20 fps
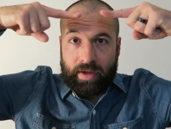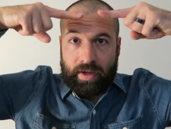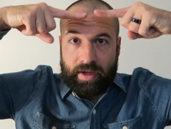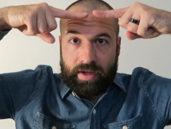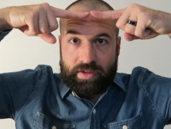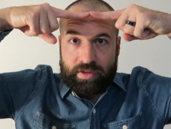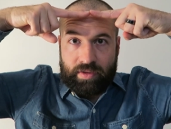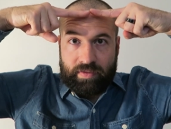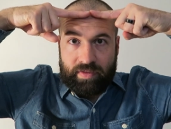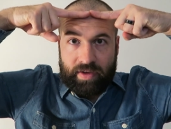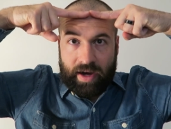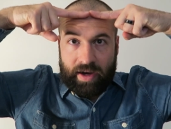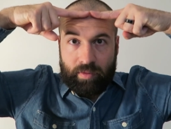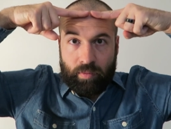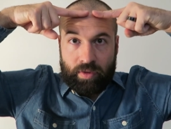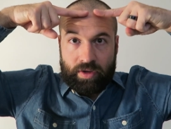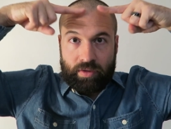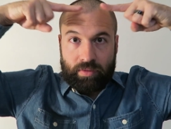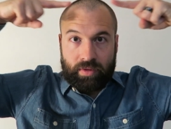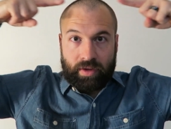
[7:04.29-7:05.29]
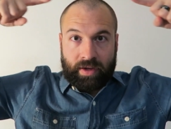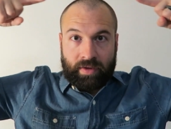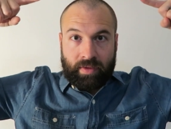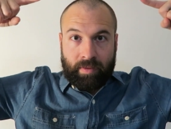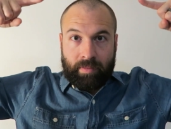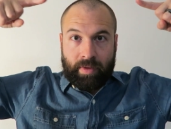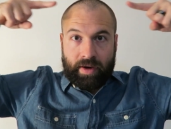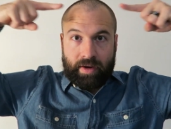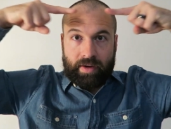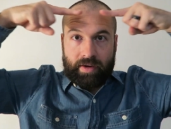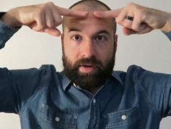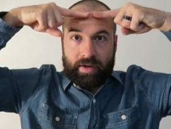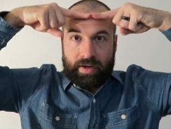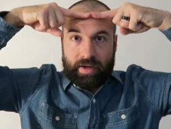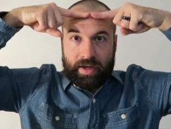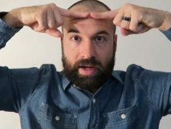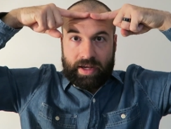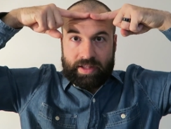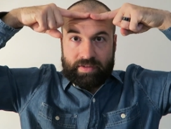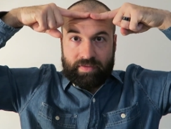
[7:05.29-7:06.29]
is you've got, when you look in the
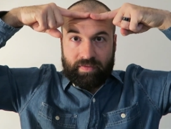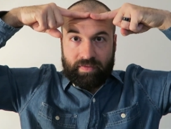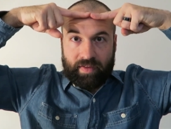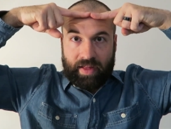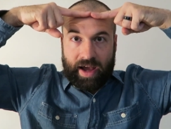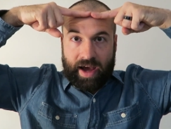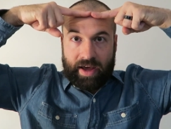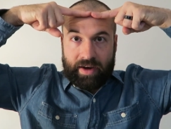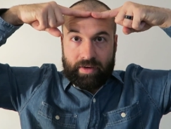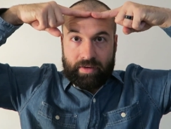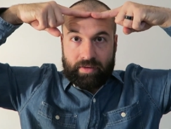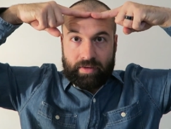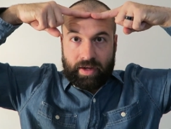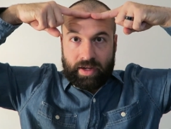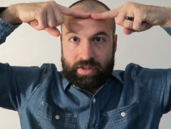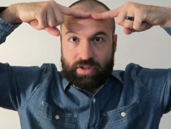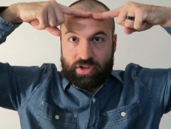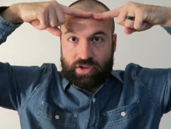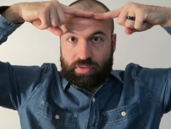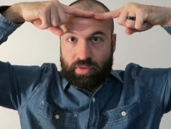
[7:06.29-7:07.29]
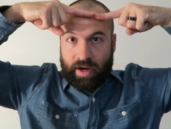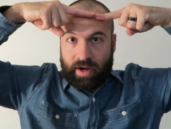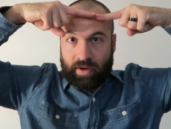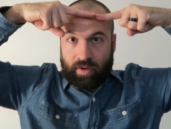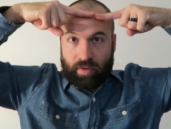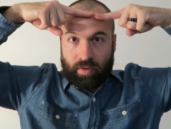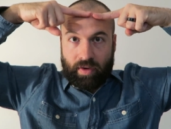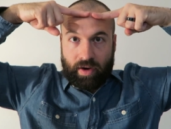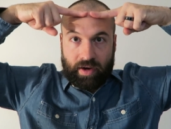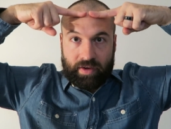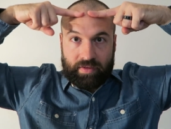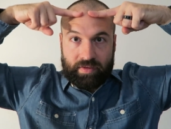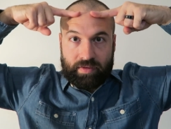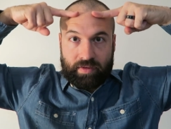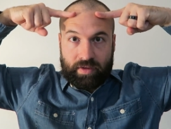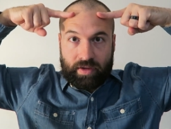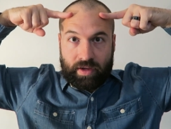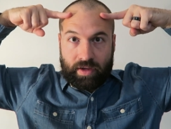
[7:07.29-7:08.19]
mirror, it's flat, it's straight across.